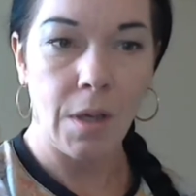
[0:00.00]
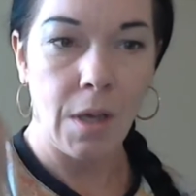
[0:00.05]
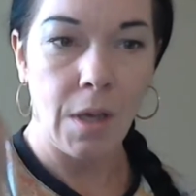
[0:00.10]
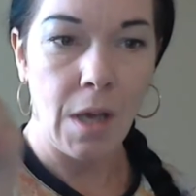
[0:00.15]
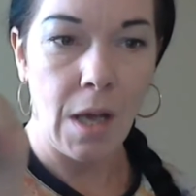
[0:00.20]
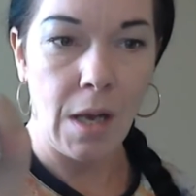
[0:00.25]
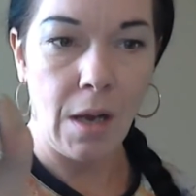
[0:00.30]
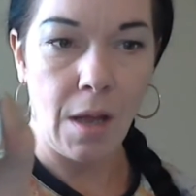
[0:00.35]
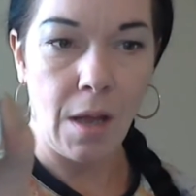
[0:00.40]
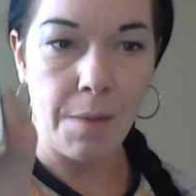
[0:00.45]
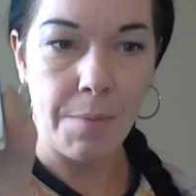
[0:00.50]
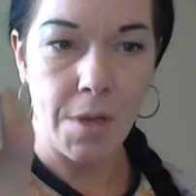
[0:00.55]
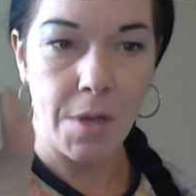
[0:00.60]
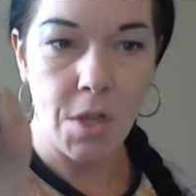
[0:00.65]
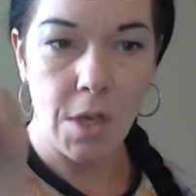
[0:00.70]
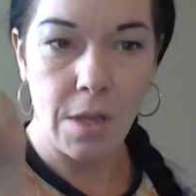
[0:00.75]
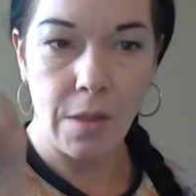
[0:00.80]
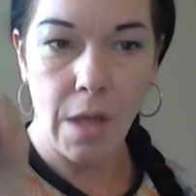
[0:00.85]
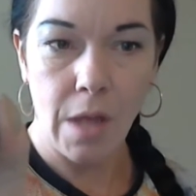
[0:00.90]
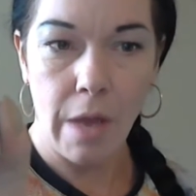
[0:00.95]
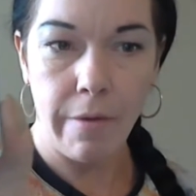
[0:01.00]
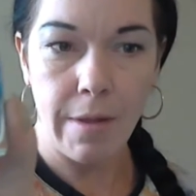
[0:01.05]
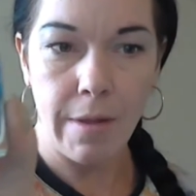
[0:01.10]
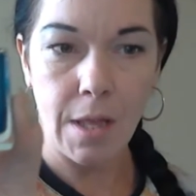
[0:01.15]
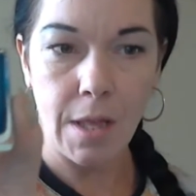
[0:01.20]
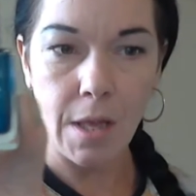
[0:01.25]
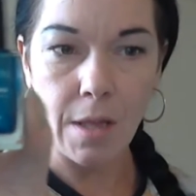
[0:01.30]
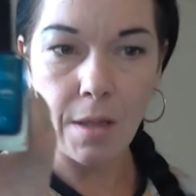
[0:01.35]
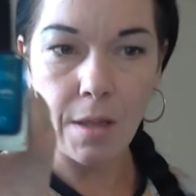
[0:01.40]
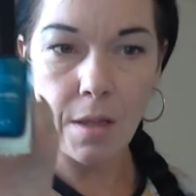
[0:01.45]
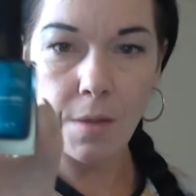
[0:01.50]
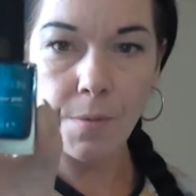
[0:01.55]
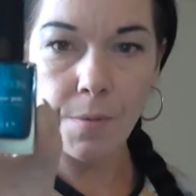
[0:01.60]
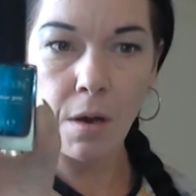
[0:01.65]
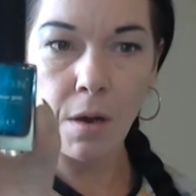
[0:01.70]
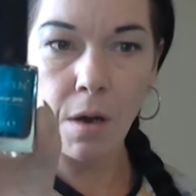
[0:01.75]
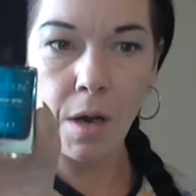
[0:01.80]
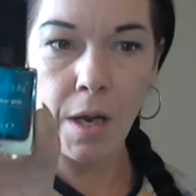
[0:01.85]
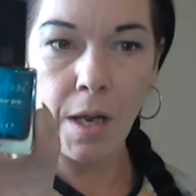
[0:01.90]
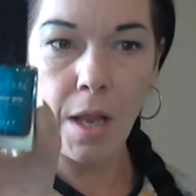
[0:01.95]
And like magic, there it is.
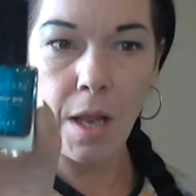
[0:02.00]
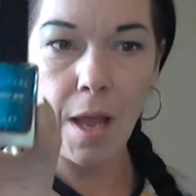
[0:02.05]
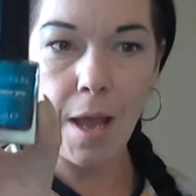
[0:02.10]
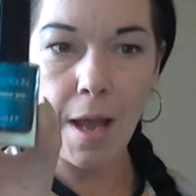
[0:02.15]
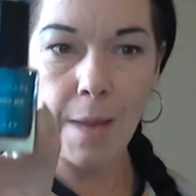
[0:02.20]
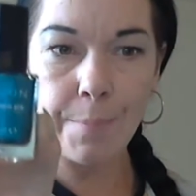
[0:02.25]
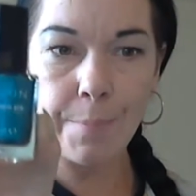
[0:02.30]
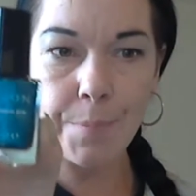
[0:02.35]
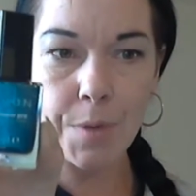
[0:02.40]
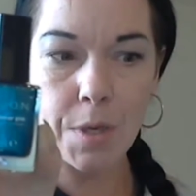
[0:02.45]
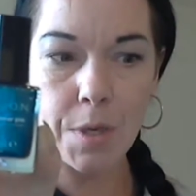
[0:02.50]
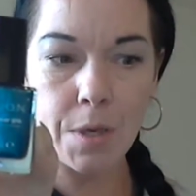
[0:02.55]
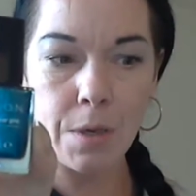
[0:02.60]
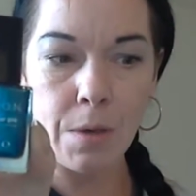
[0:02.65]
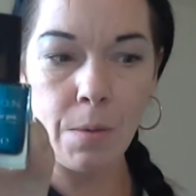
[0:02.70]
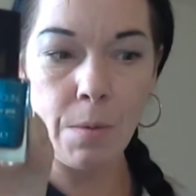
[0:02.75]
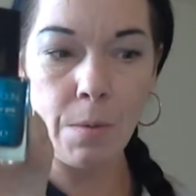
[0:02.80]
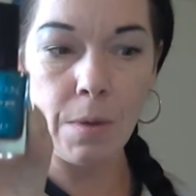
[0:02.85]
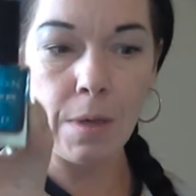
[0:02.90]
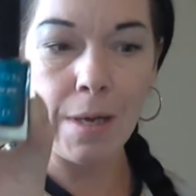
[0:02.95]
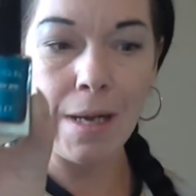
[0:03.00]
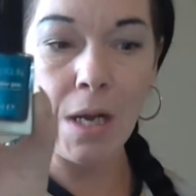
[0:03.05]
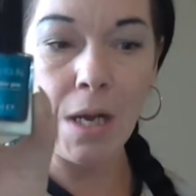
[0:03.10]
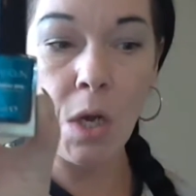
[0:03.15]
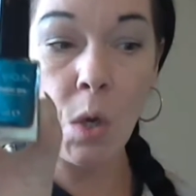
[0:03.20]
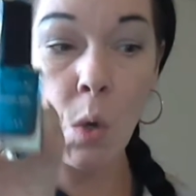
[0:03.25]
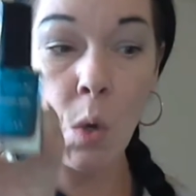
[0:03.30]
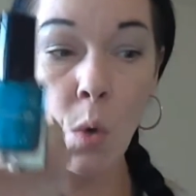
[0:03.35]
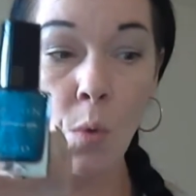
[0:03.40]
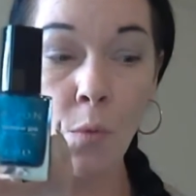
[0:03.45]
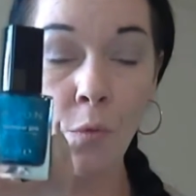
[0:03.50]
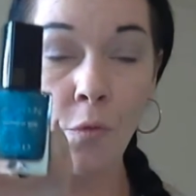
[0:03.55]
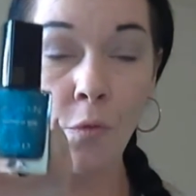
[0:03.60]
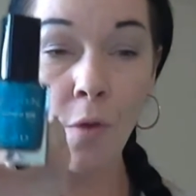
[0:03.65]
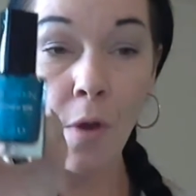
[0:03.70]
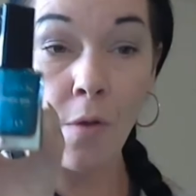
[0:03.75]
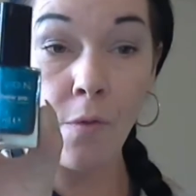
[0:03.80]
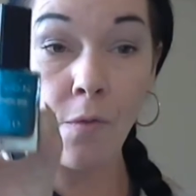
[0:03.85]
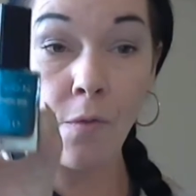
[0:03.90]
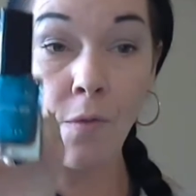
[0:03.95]
I absolutely love
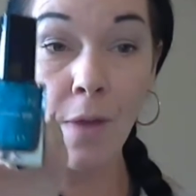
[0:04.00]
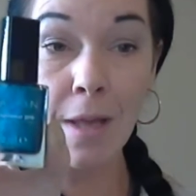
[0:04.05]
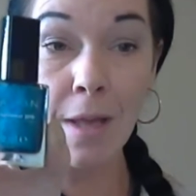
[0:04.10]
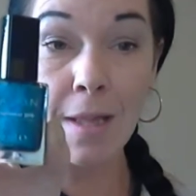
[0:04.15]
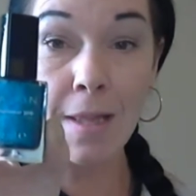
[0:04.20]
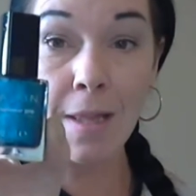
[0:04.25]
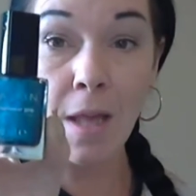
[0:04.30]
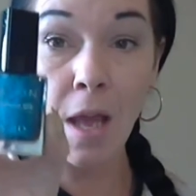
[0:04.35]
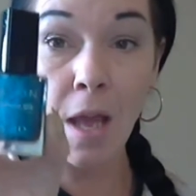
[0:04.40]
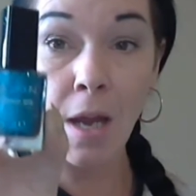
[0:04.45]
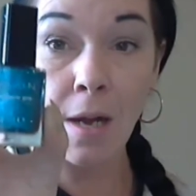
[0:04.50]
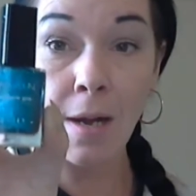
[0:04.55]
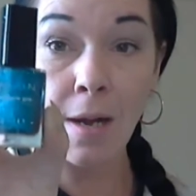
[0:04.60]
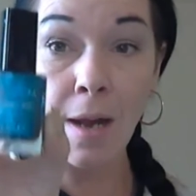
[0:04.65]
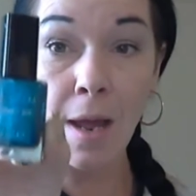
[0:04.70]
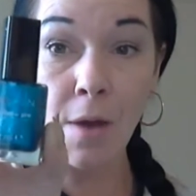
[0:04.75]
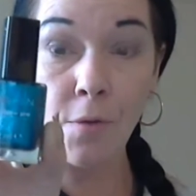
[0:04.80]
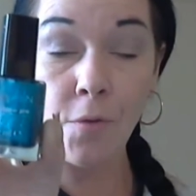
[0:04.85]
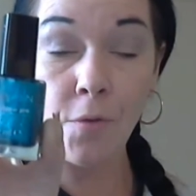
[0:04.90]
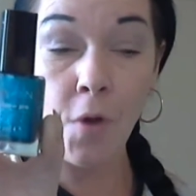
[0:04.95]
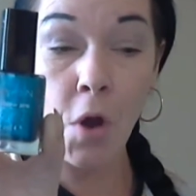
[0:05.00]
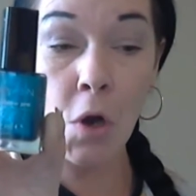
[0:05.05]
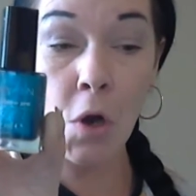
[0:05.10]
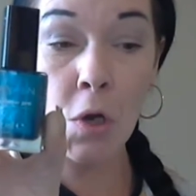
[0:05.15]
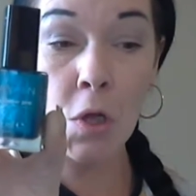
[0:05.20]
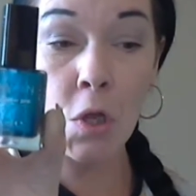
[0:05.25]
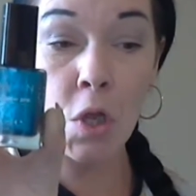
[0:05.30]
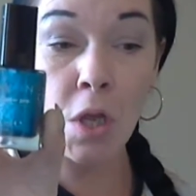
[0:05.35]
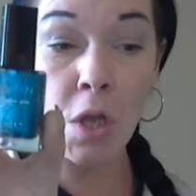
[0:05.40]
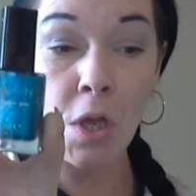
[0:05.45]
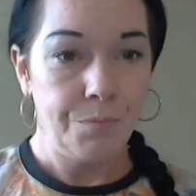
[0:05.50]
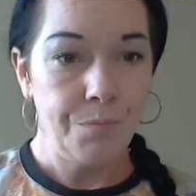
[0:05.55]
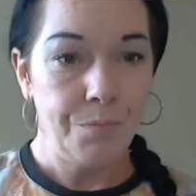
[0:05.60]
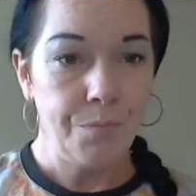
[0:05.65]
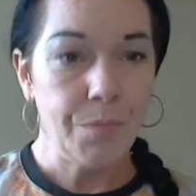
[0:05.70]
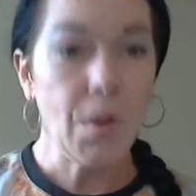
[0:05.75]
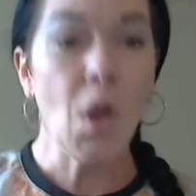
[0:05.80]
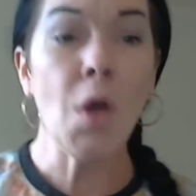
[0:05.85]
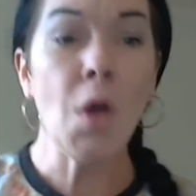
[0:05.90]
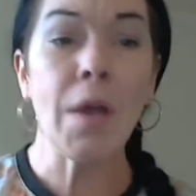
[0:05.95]
this nail varnish.
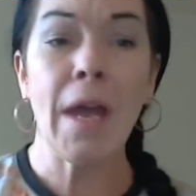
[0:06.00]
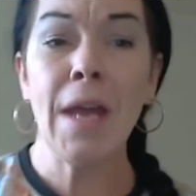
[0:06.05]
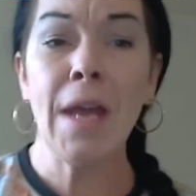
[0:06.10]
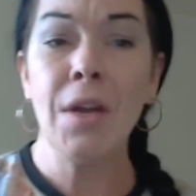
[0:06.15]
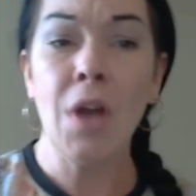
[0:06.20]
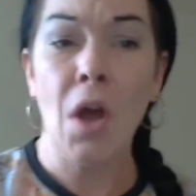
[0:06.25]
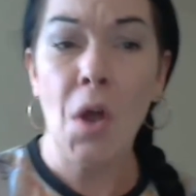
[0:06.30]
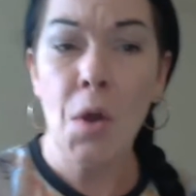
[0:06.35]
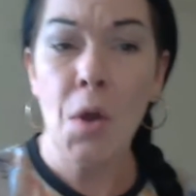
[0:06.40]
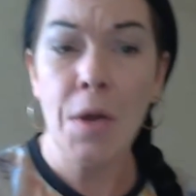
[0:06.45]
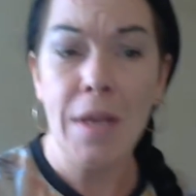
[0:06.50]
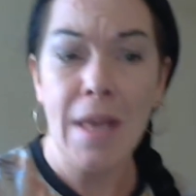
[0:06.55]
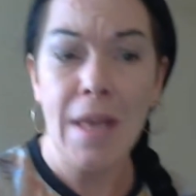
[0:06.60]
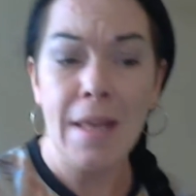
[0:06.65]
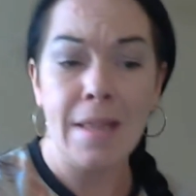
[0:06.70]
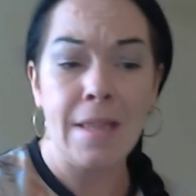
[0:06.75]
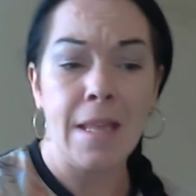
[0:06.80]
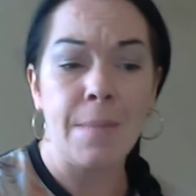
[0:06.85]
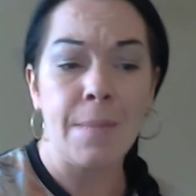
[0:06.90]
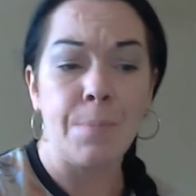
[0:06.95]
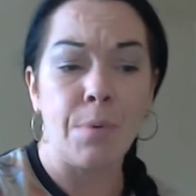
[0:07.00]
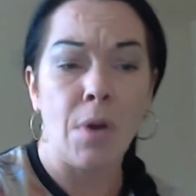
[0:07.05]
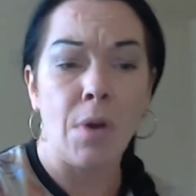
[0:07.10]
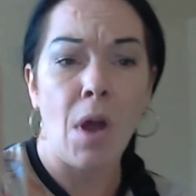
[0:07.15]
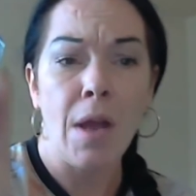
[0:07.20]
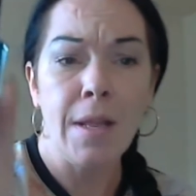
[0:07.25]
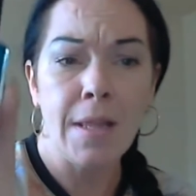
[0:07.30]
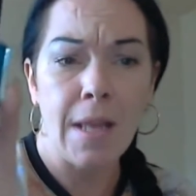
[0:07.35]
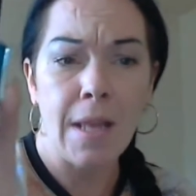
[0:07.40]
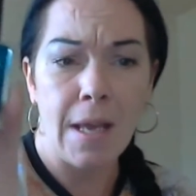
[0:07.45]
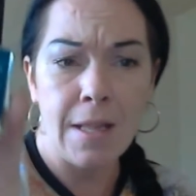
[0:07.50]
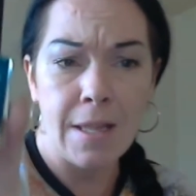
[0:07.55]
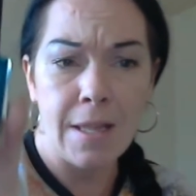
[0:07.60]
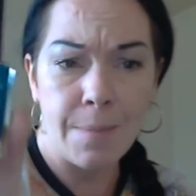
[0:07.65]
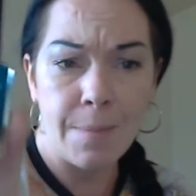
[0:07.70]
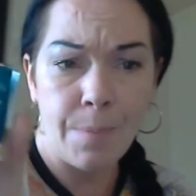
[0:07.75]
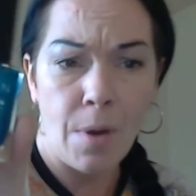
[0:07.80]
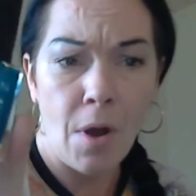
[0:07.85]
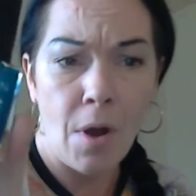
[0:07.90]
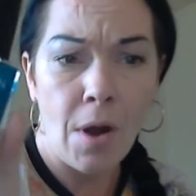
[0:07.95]
Okay, not only is this bright and
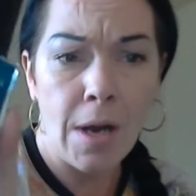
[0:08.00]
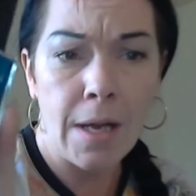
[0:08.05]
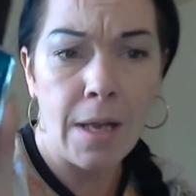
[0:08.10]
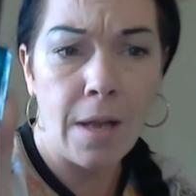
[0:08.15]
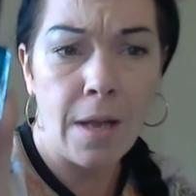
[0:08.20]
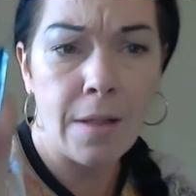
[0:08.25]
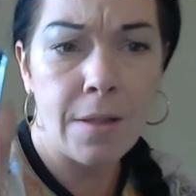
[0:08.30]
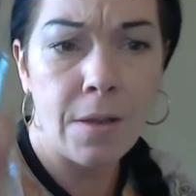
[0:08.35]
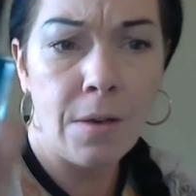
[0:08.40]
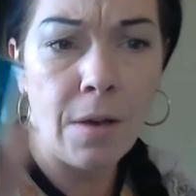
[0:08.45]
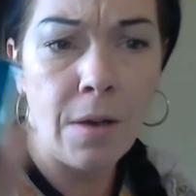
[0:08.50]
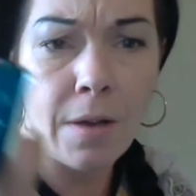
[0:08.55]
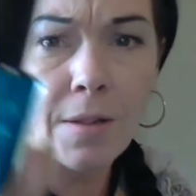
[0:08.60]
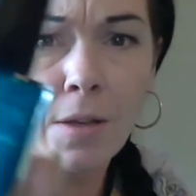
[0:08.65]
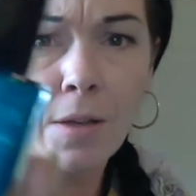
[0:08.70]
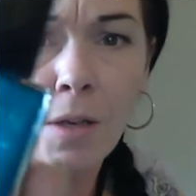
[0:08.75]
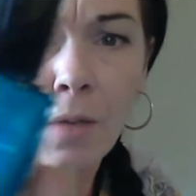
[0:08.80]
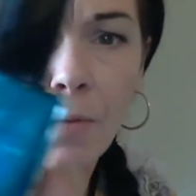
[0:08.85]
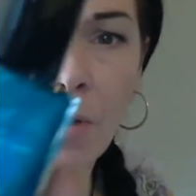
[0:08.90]
sparkly, I don't know if